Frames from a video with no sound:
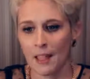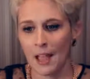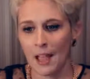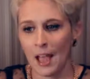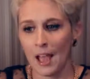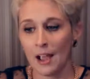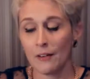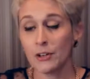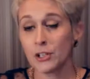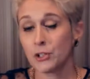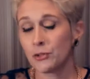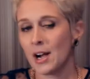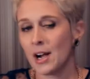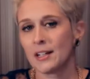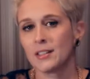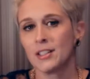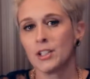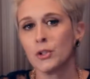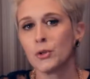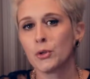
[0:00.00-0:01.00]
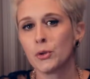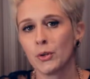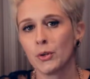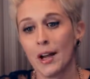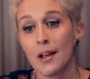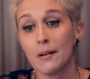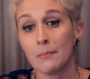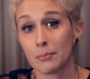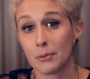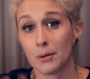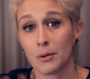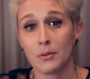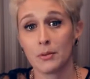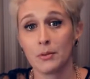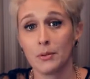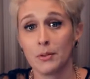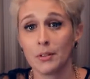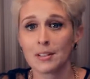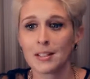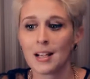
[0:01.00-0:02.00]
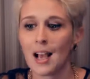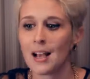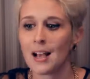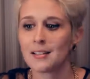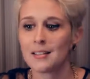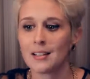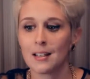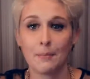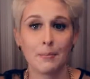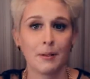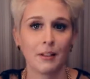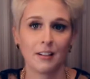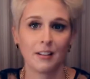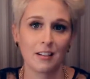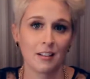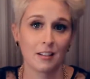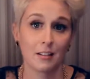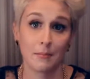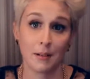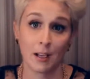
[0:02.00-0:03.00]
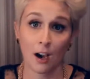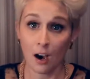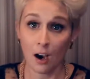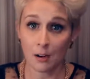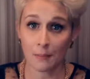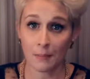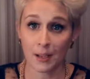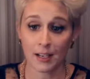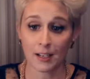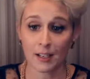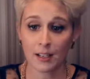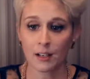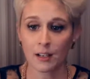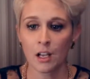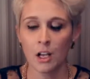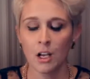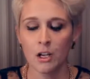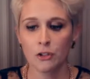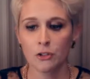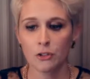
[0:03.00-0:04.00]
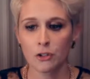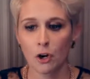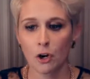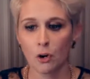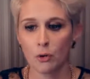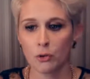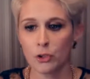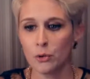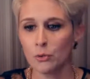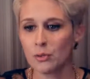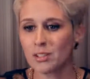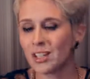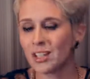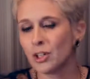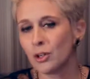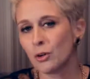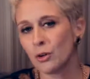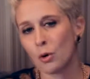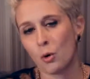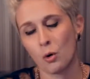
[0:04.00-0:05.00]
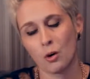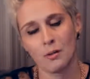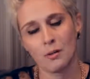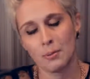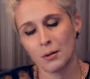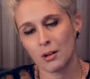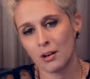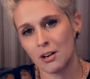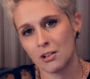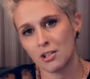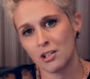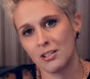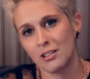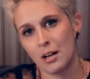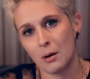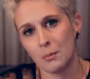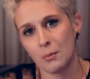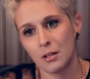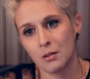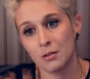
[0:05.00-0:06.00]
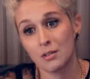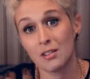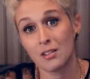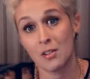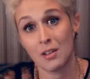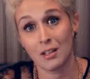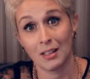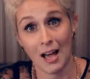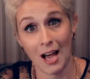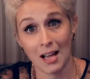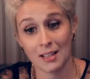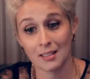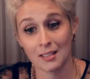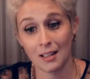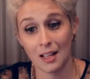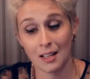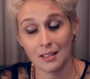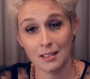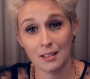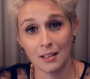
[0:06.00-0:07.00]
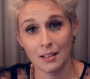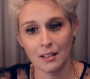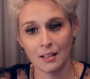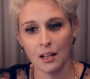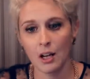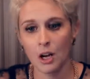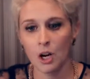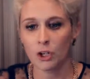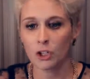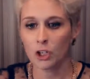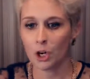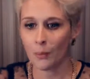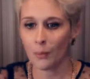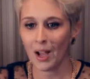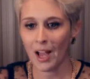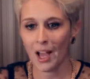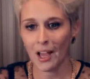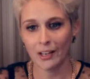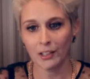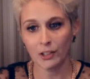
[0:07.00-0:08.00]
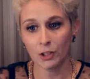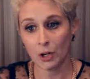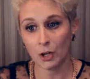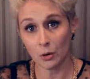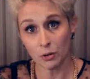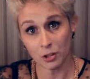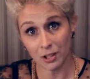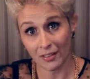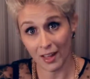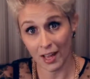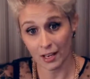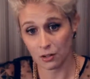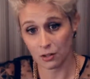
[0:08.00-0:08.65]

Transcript: Every track that you create in Pro Tools has the ability to be automated. So using your chord progression that we used in the last lesson, go ahead and go to that